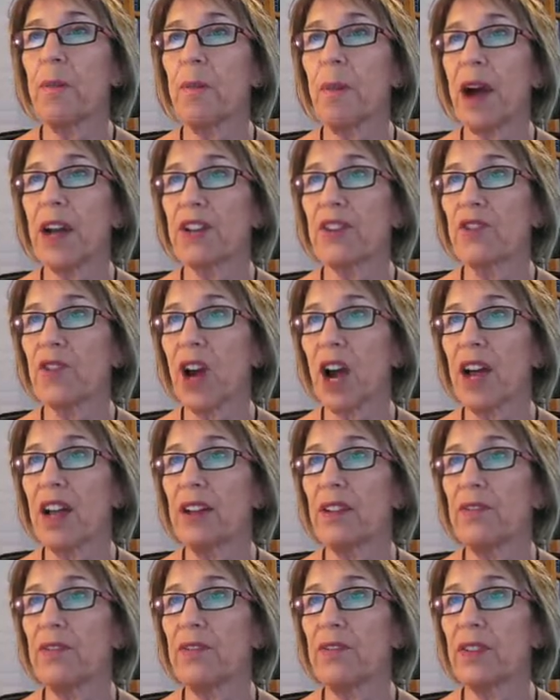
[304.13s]
my
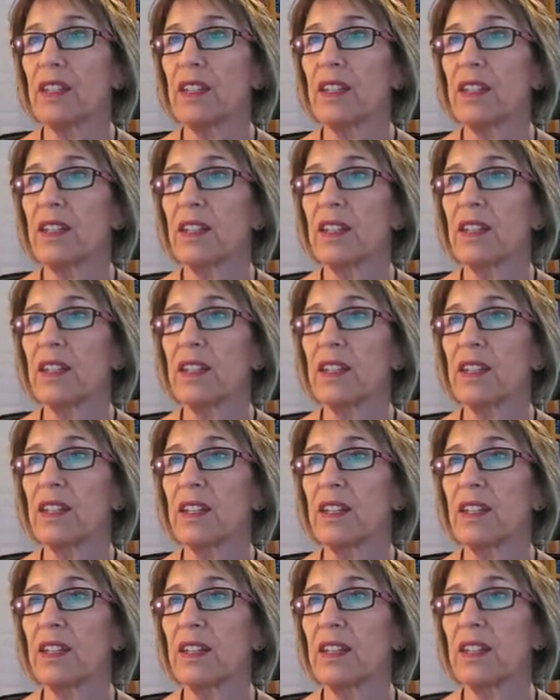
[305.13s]
Drive,
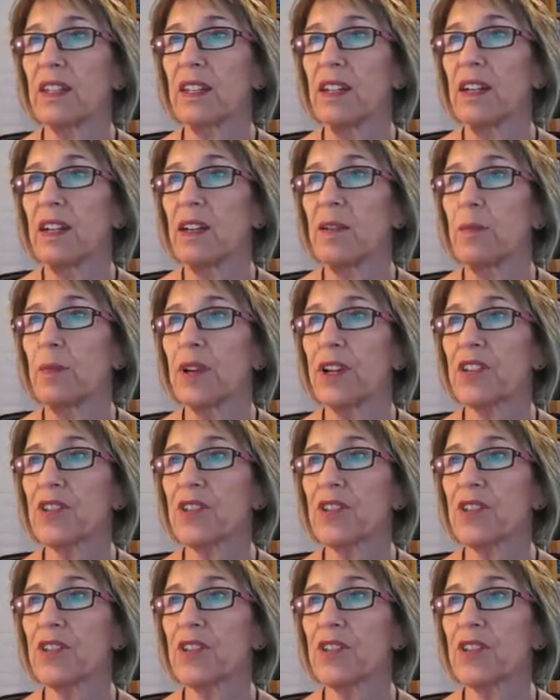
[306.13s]
but